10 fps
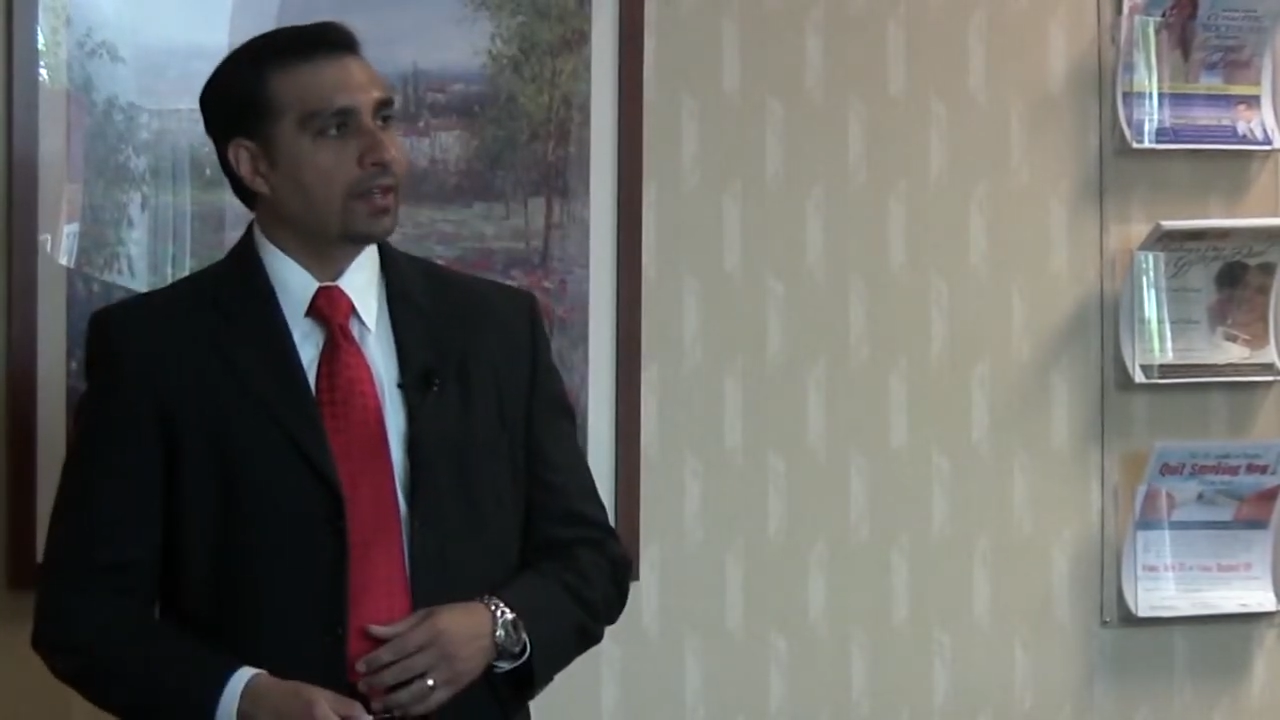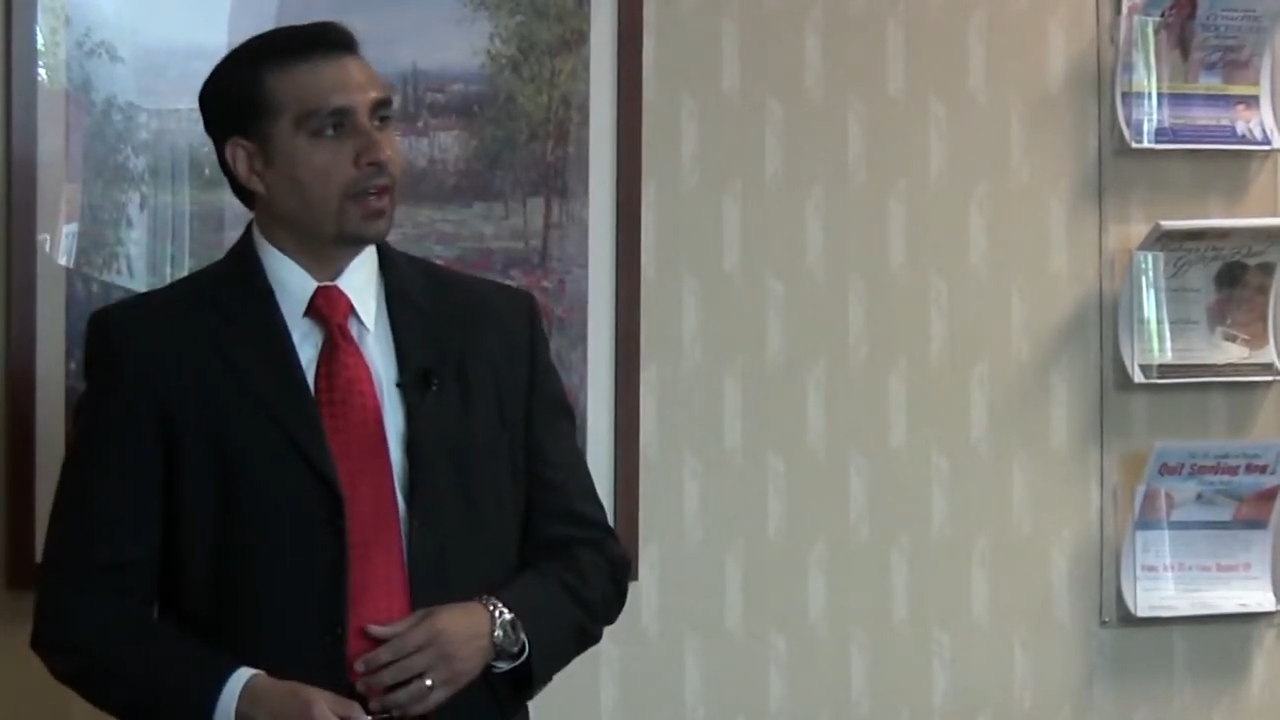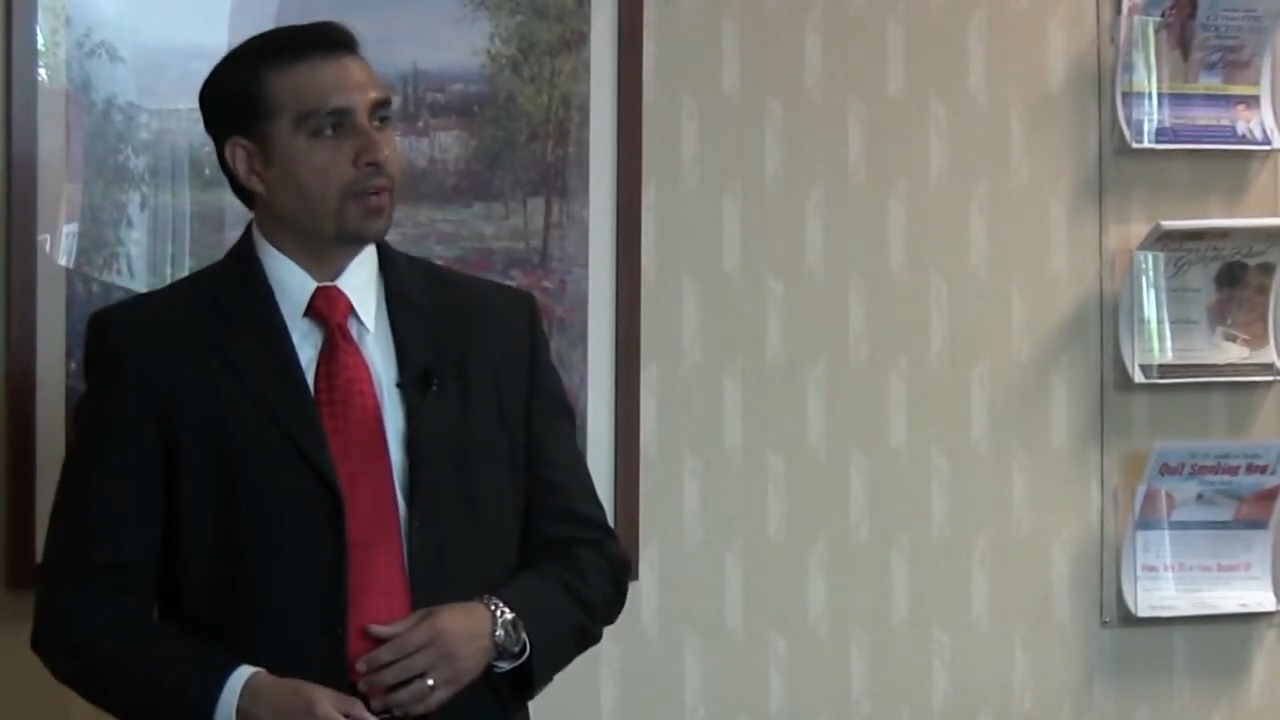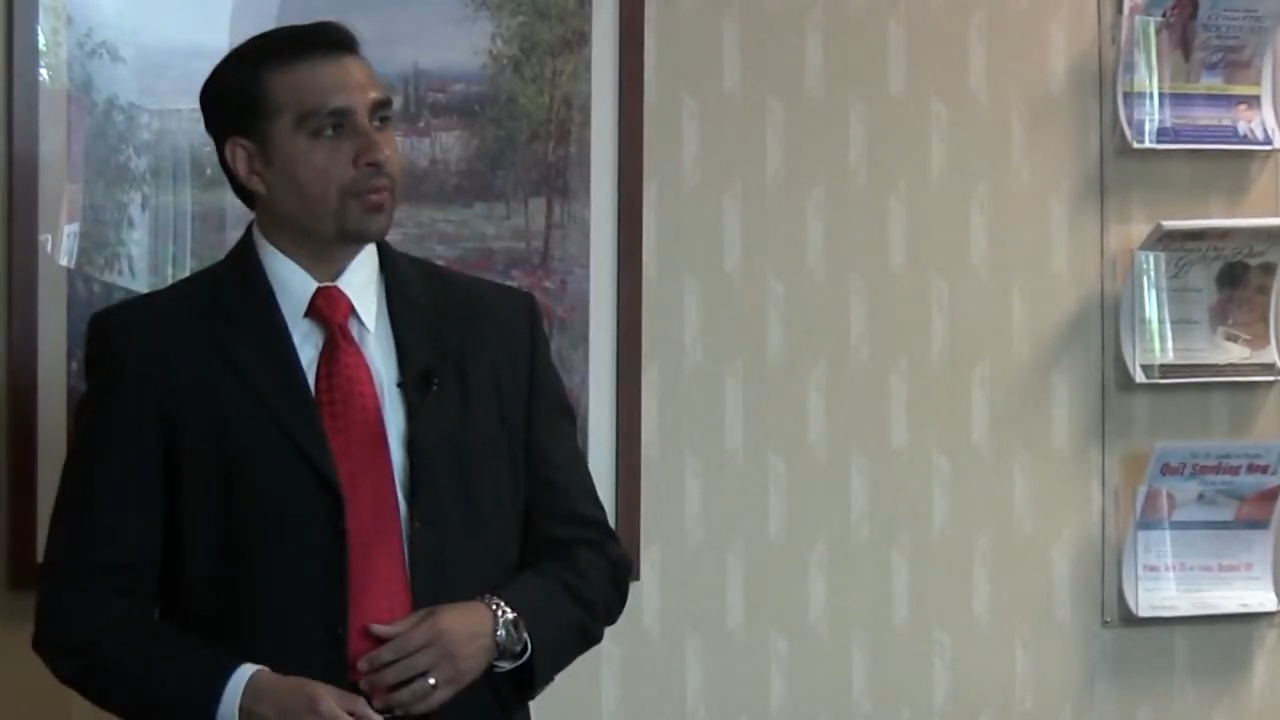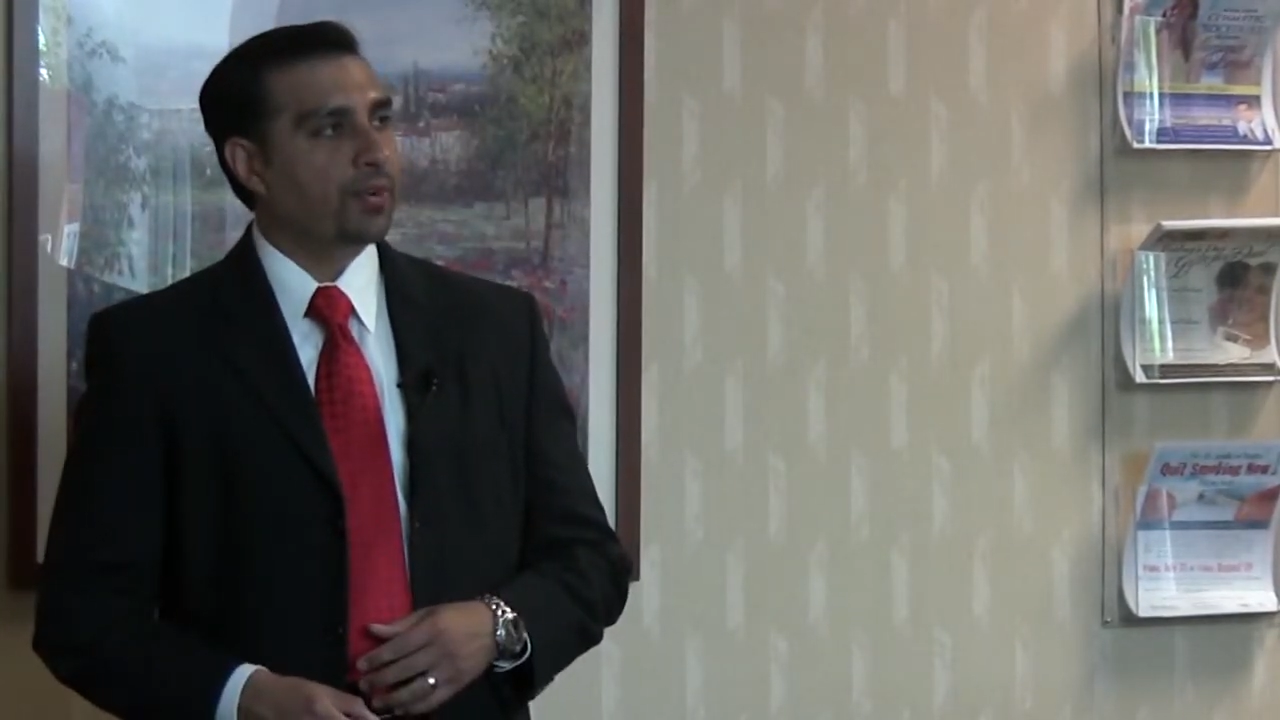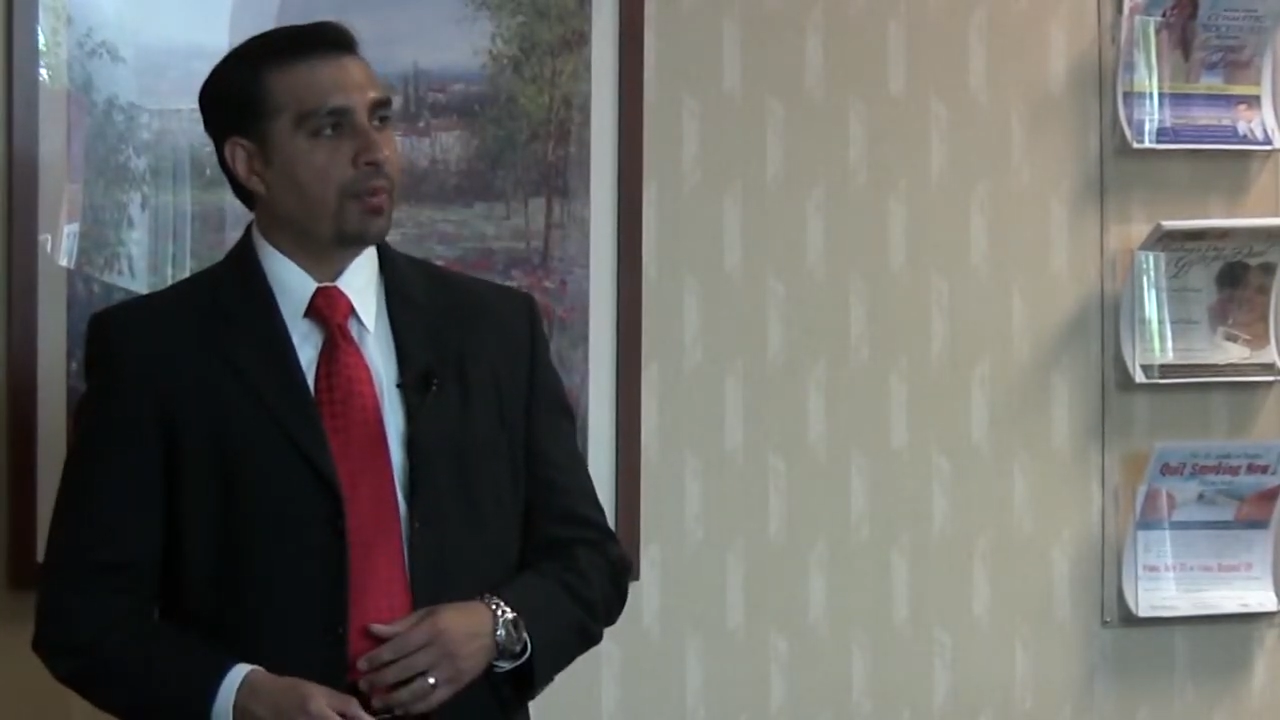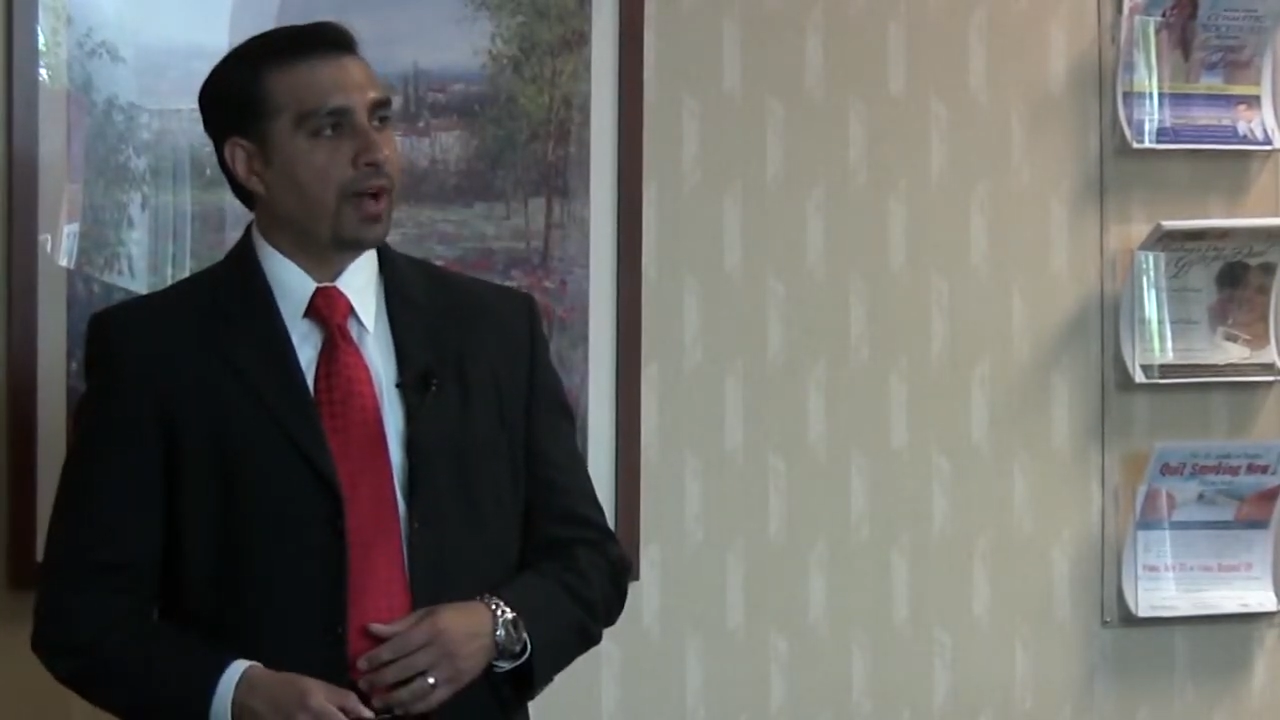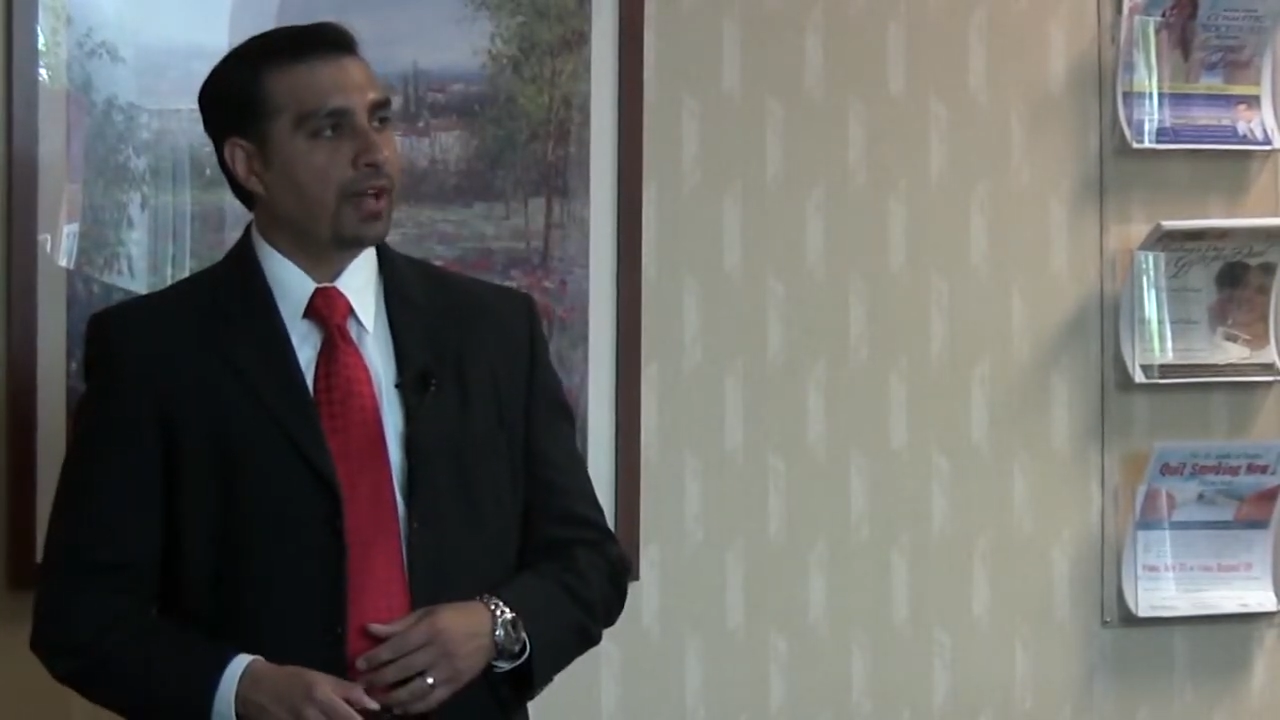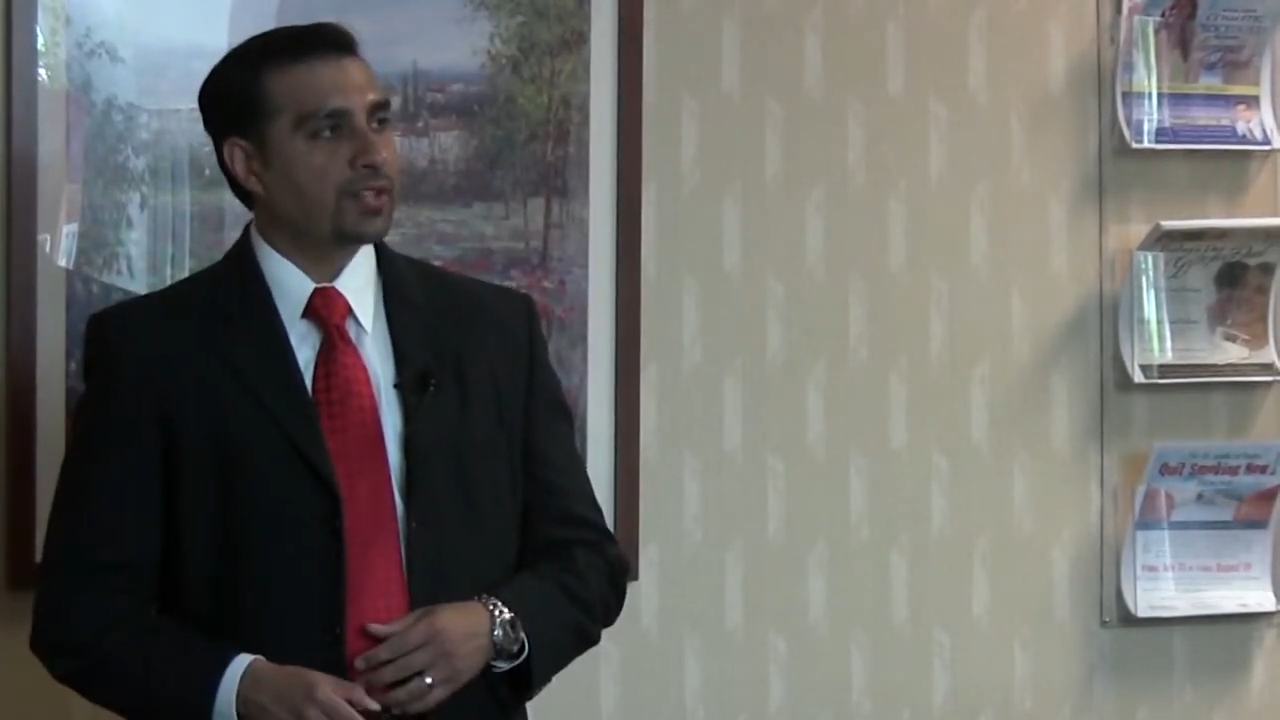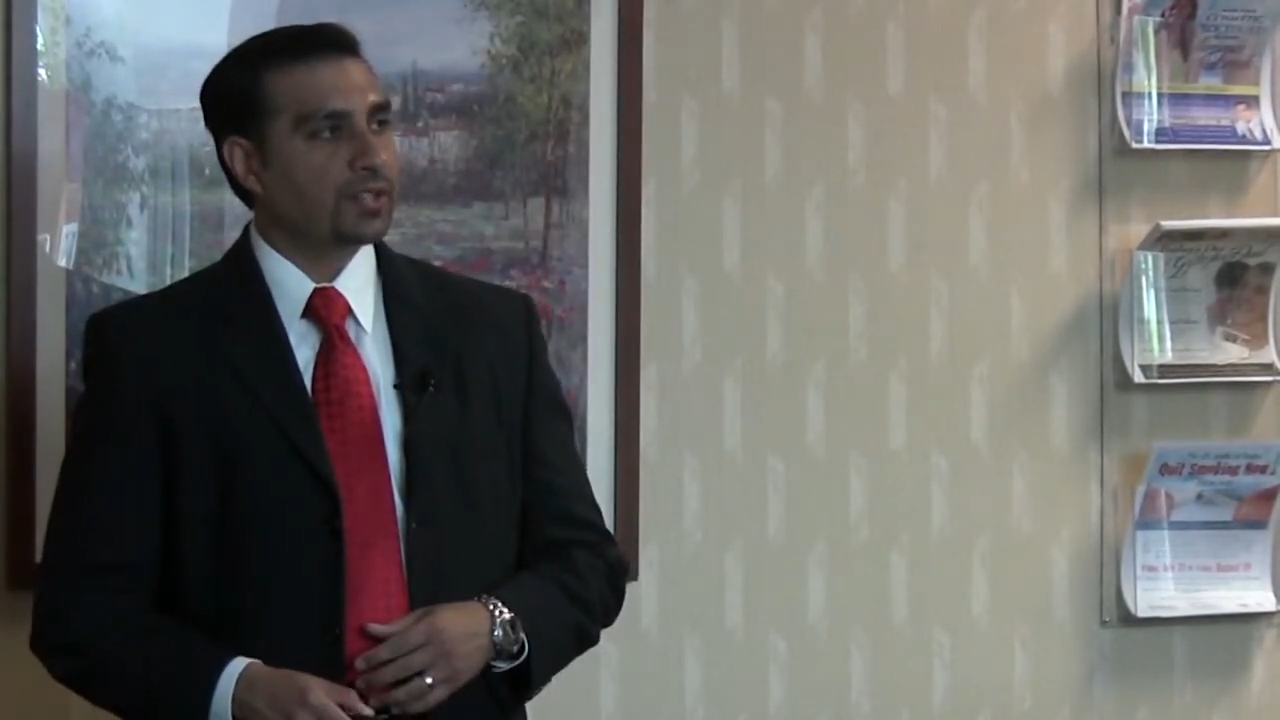Um,
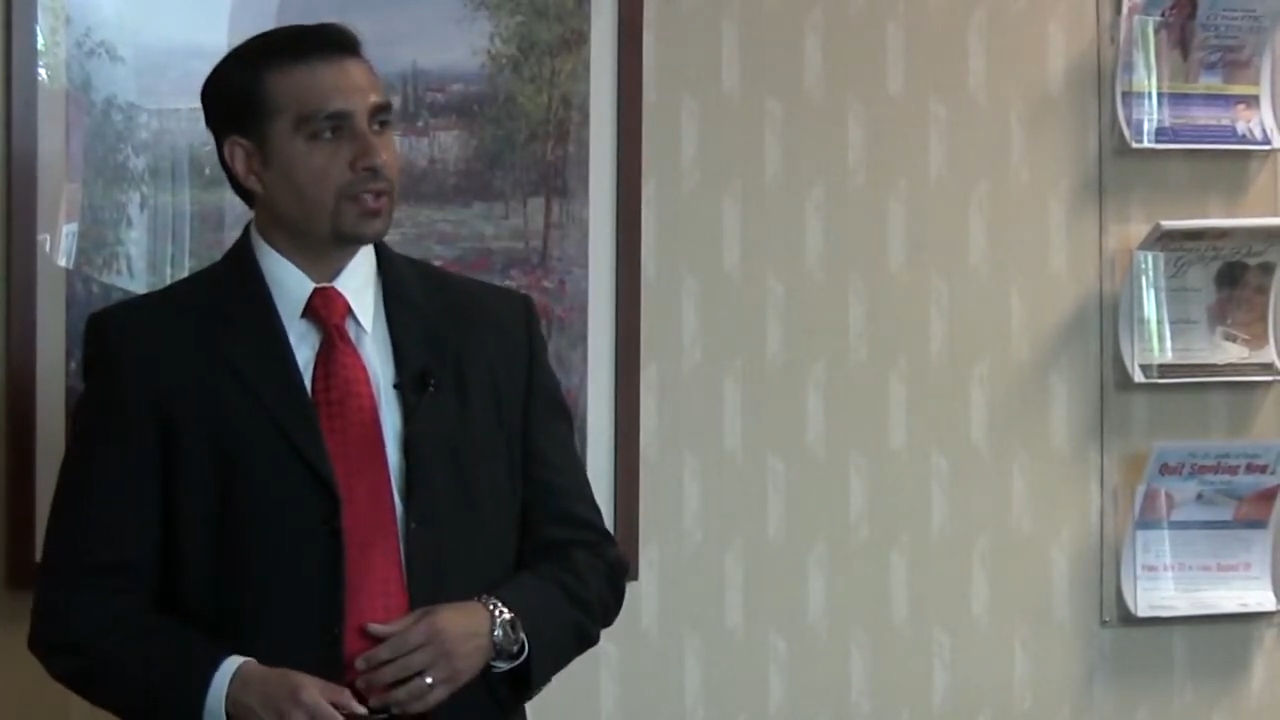thermage